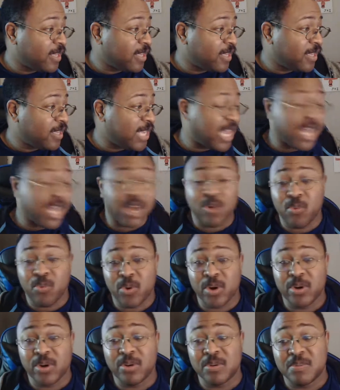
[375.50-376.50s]
yeah,
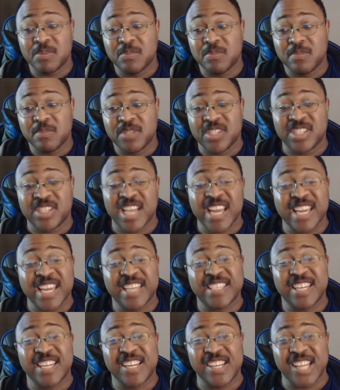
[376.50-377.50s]
we're
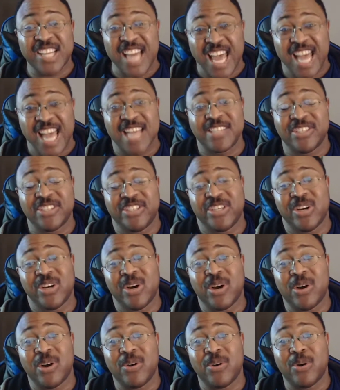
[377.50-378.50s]
second to last,
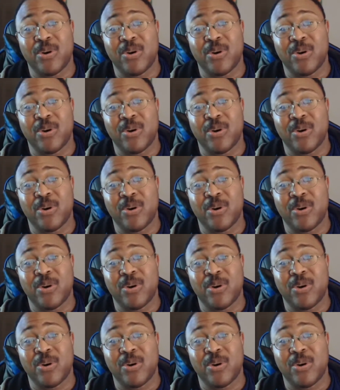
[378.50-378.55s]
y'all,